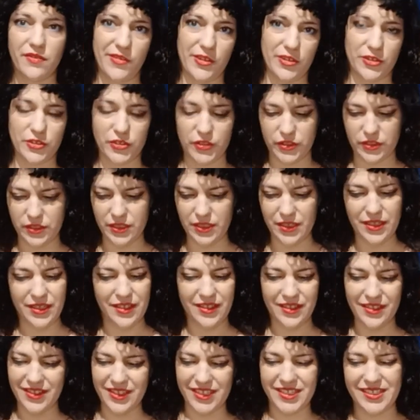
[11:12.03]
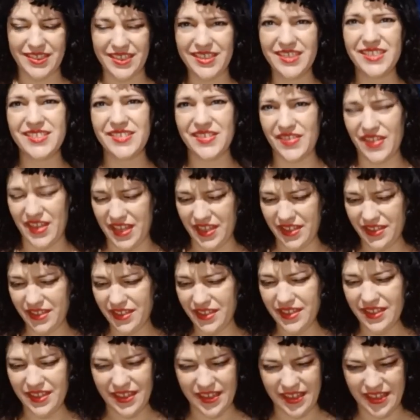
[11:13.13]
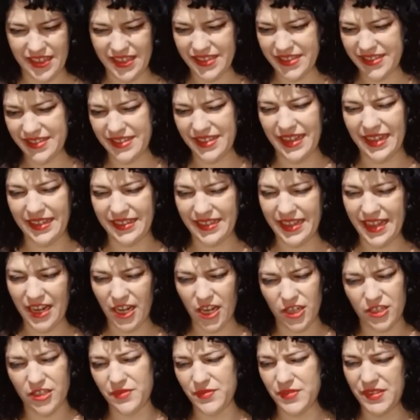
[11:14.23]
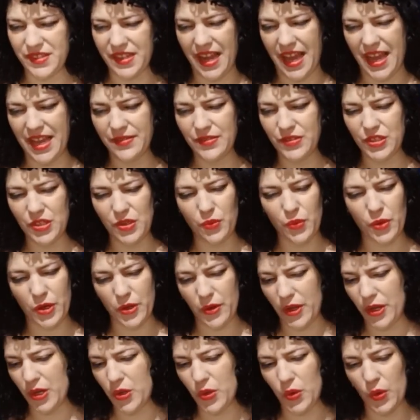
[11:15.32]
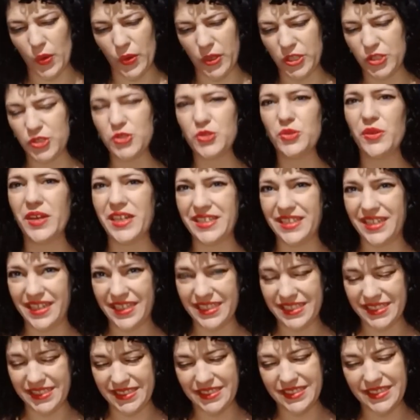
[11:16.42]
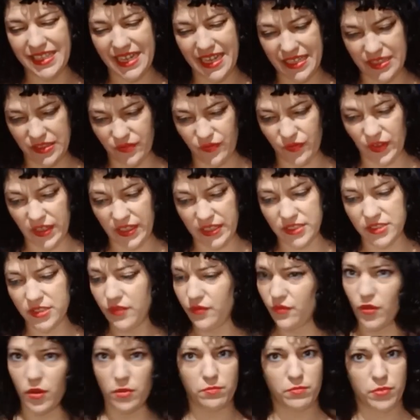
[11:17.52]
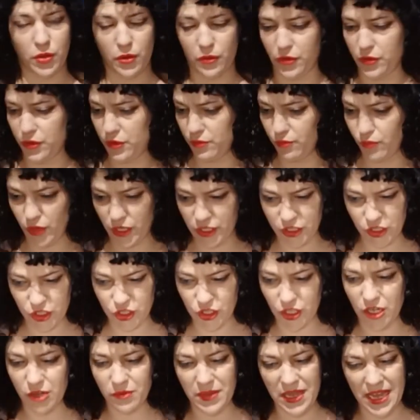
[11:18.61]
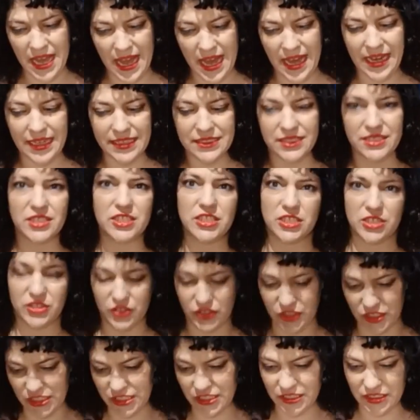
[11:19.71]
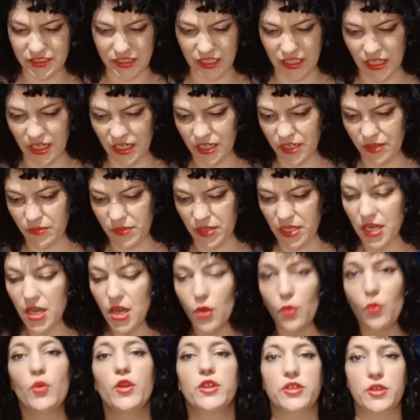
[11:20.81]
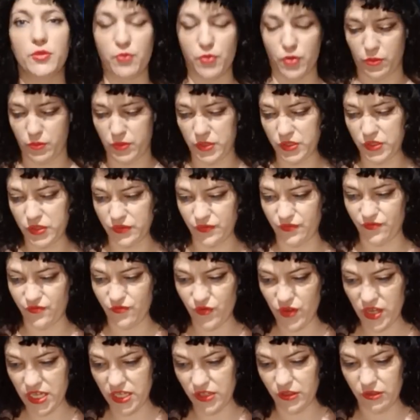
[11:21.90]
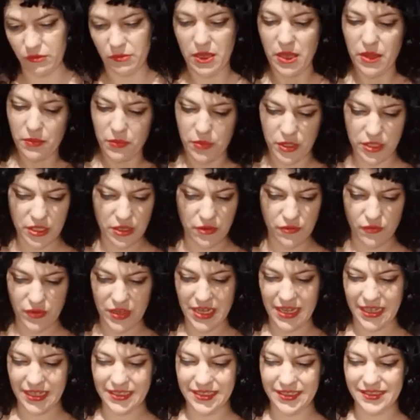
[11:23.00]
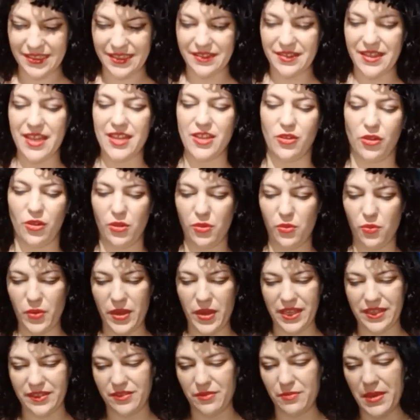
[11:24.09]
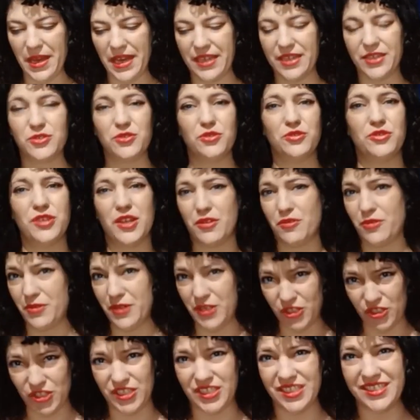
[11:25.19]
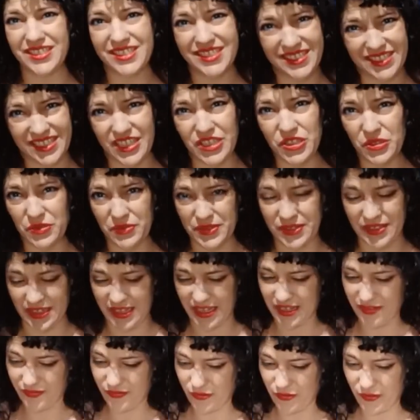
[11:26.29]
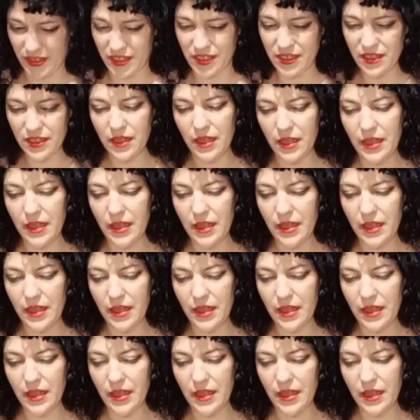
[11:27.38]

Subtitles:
First, the saddest thing is that a lot of slaves were encouraged to enlist and fight from both the British Army and the Continental Army, with the promise of freedom, but in reality they all went back to their original state of slavery.